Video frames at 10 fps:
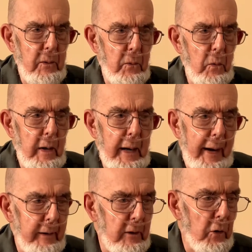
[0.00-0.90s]
We
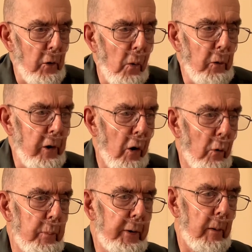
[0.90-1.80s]
had, could only
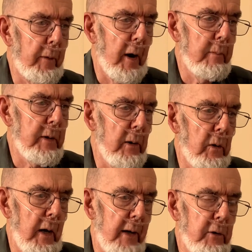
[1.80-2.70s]
hope sometimes that
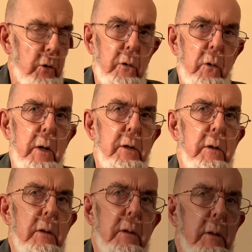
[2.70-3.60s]
we asked good
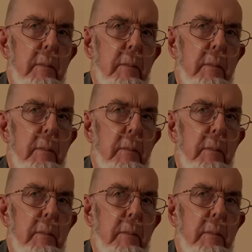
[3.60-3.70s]
questions